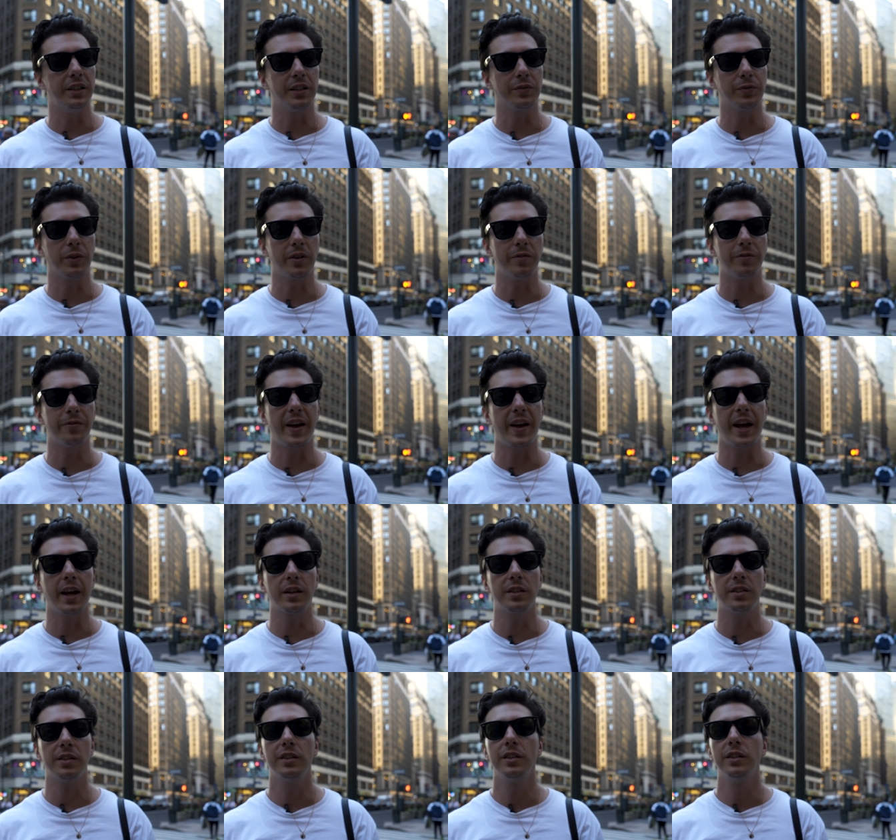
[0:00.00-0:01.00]
different effect.
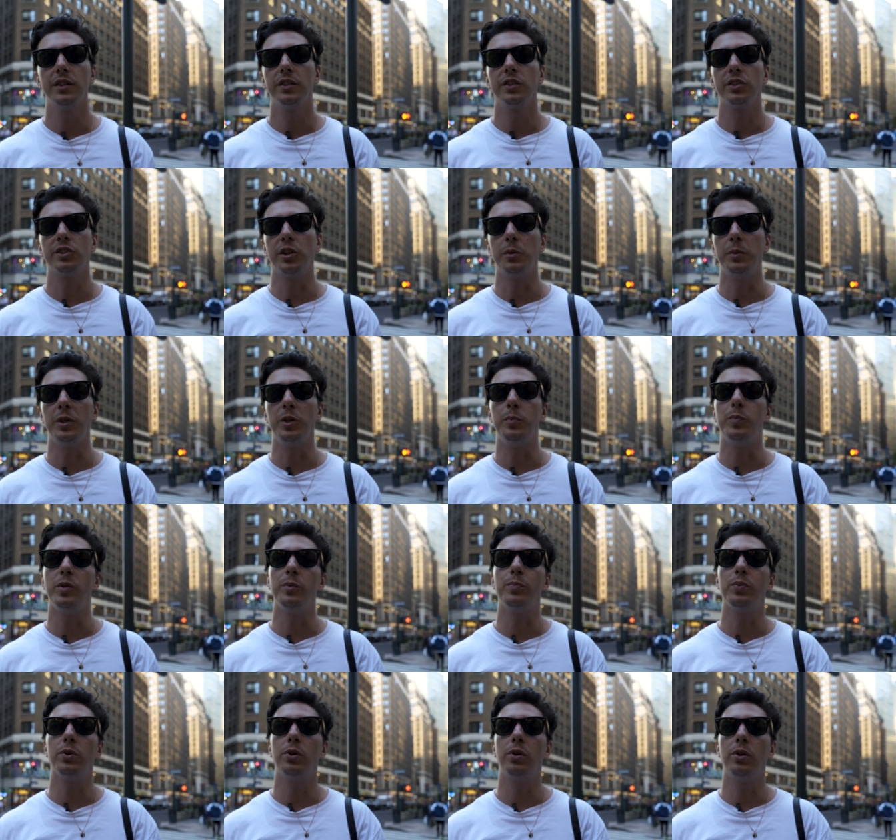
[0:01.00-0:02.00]
So many
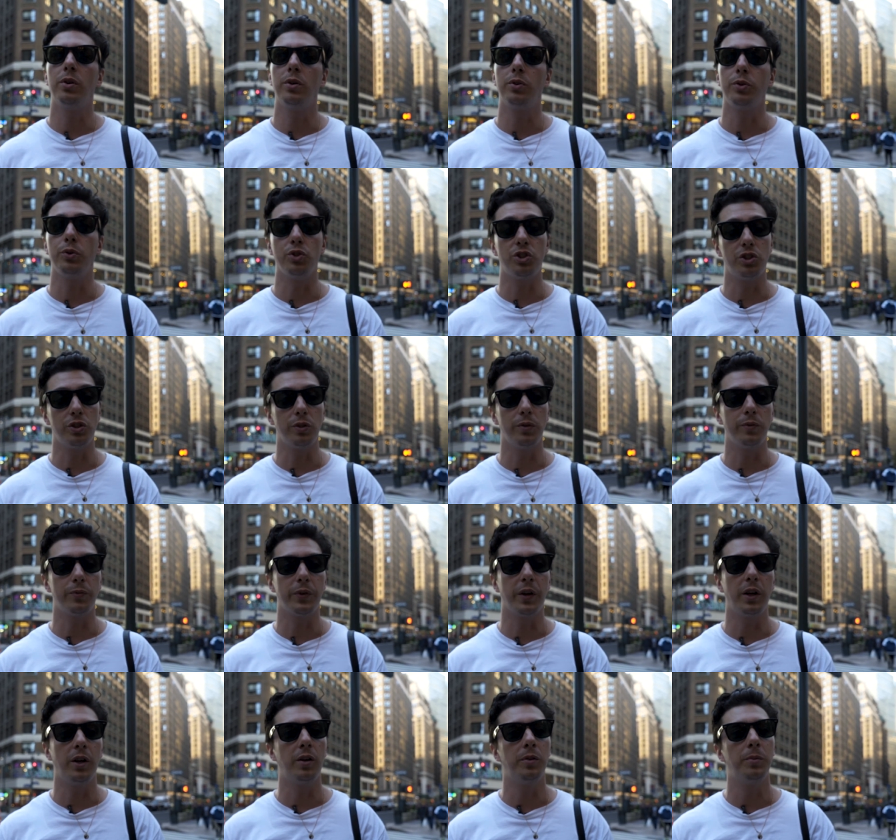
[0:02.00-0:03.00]
people who shoot
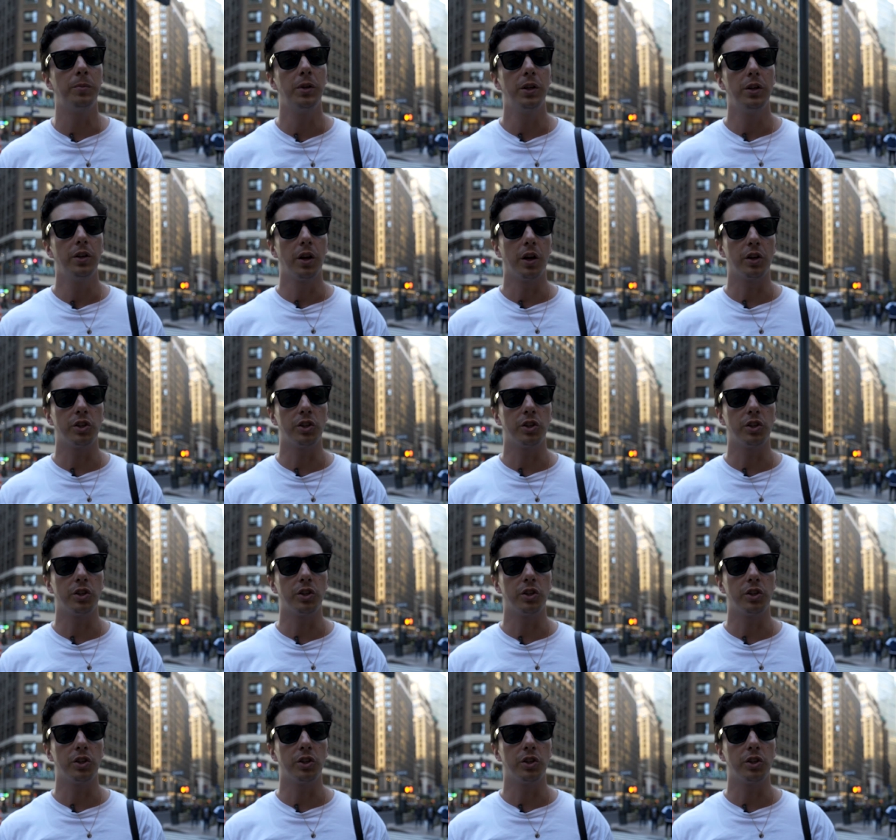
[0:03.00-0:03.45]
film